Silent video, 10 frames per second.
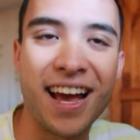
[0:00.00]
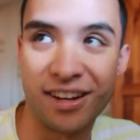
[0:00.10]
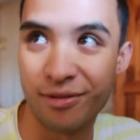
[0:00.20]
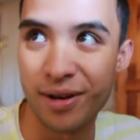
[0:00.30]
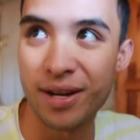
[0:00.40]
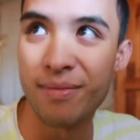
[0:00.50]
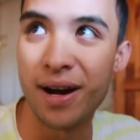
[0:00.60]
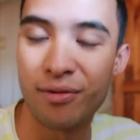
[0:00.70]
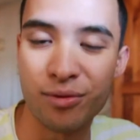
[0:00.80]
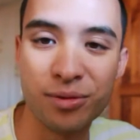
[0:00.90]
and read
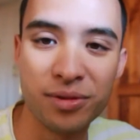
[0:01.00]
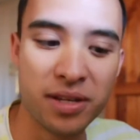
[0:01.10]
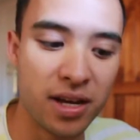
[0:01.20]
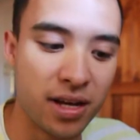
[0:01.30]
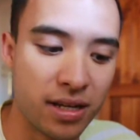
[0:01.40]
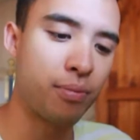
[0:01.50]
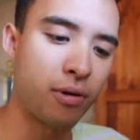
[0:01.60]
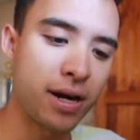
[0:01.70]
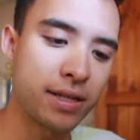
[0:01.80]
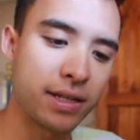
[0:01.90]
my rules.
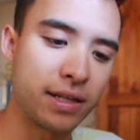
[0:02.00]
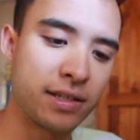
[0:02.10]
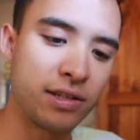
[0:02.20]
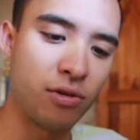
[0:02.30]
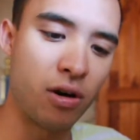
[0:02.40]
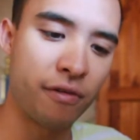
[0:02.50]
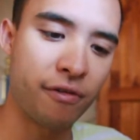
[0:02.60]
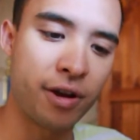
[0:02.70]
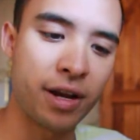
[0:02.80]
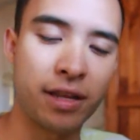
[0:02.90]
Price is still
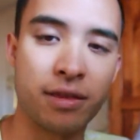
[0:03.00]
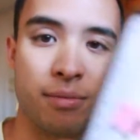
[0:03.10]
hovering at